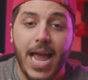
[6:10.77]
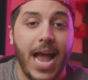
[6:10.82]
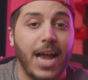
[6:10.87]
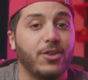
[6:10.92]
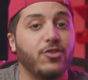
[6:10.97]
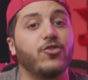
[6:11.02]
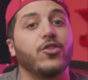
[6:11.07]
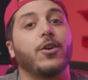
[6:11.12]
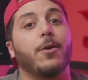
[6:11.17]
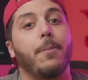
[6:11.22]

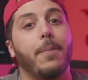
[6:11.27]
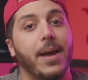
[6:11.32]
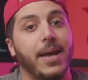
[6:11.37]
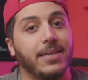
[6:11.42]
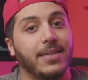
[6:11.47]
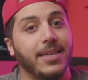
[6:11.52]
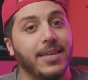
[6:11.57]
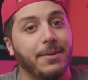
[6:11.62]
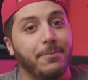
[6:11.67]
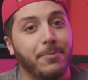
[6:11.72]
extra
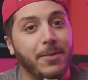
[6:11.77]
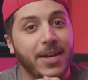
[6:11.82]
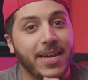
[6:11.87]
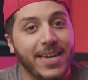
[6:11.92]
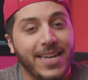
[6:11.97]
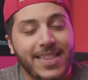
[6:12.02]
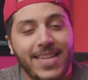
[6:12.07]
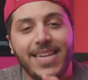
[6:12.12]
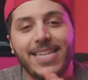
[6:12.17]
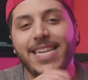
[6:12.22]
capacity.
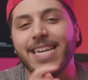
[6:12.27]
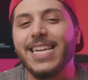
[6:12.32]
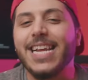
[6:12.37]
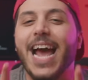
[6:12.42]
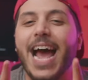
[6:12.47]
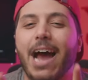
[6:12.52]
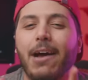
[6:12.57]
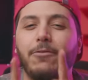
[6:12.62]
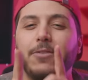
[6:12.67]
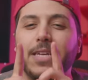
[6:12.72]
They did
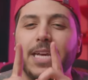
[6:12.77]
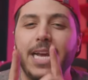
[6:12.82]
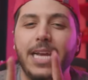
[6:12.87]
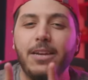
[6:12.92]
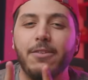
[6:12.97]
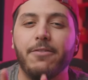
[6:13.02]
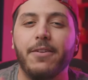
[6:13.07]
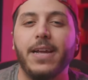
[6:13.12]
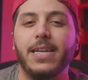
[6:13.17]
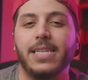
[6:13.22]
have to
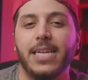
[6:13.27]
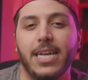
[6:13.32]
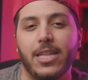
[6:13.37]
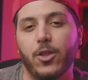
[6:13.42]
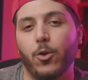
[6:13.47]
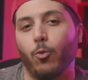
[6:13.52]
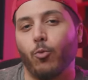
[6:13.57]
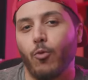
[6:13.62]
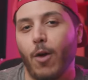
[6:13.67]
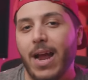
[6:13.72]
innovate in
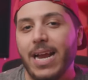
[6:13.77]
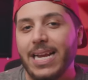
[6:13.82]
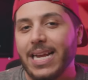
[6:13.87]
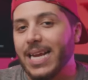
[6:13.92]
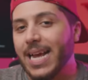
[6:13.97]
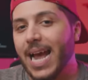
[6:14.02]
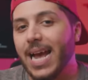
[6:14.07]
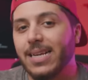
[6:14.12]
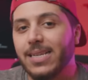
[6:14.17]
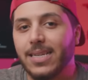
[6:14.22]
the
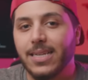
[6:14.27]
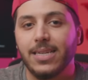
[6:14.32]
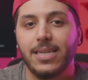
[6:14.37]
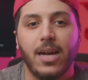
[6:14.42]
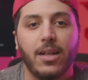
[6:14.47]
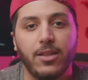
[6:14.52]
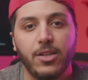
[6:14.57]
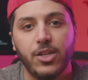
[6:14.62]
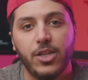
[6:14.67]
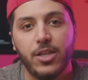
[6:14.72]
writing head
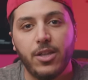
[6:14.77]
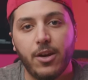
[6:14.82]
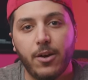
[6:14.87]
technology